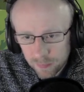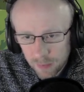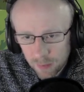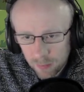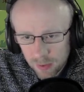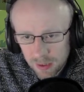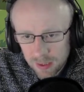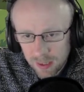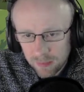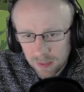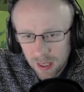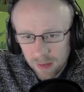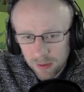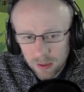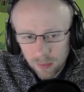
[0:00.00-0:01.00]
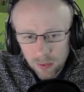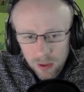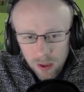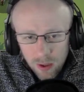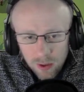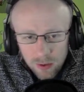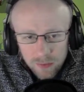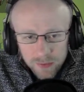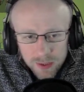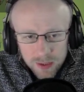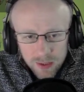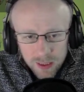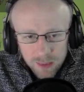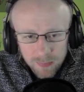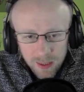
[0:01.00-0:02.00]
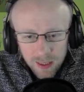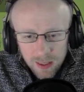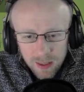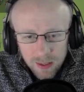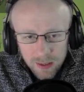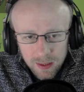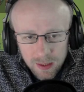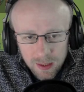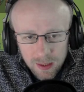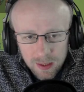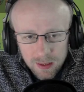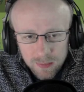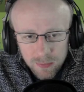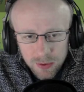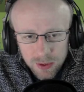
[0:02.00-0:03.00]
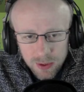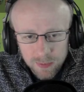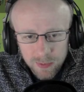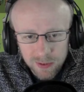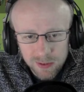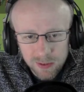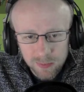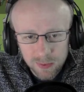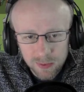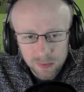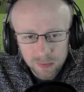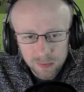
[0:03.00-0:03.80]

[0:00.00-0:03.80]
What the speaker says: But at the same time, I don't want to overstretch my line here as much as possible.